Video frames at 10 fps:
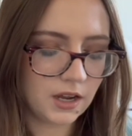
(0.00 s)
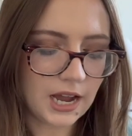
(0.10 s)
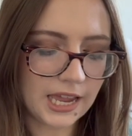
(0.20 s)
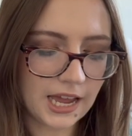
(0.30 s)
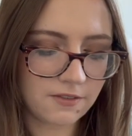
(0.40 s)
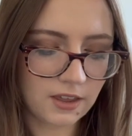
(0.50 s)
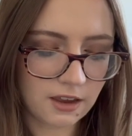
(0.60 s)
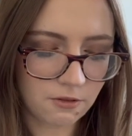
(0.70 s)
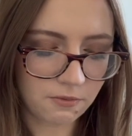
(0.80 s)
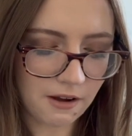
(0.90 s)
I have
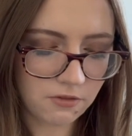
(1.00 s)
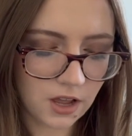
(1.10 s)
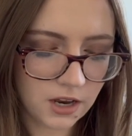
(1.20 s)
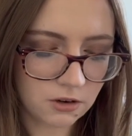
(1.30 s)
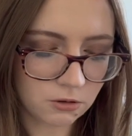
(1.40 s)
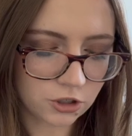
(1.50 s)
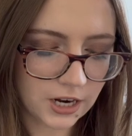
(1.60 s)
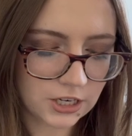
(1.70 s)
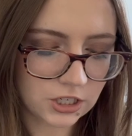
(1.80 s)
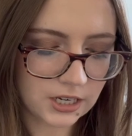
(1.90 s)
a Revlon Ultra
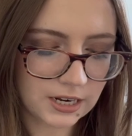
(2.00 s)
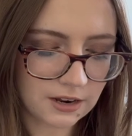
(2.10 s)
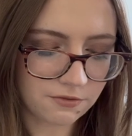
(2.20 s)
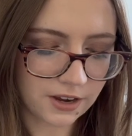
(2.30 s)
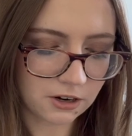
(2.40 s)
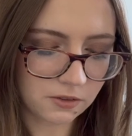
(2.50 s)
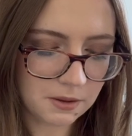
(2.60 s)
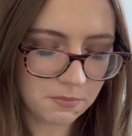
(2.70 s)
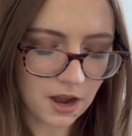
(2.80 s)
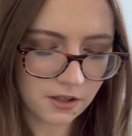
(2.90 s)
H D Vinyl
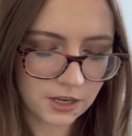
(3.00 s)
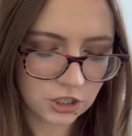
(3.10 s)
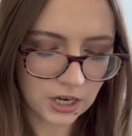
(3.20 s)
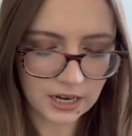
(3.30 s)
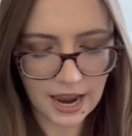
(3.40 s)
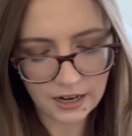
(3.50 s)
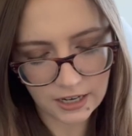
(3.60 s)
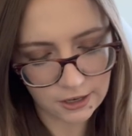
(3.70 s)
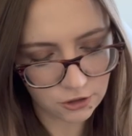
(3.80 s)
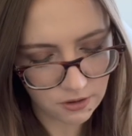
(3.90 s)
Lip Polish in Act
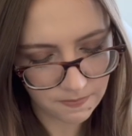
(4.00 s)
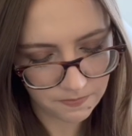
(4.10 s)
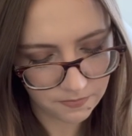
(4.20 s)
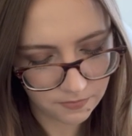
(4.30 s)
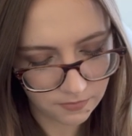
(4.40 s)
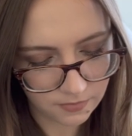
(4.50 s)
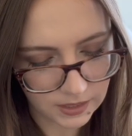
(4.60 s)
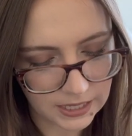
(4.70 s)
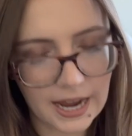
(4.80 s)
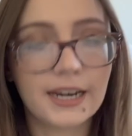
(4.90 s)
Natural.
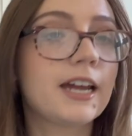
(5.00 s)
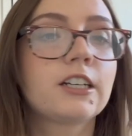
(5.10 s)
Yeah, in Act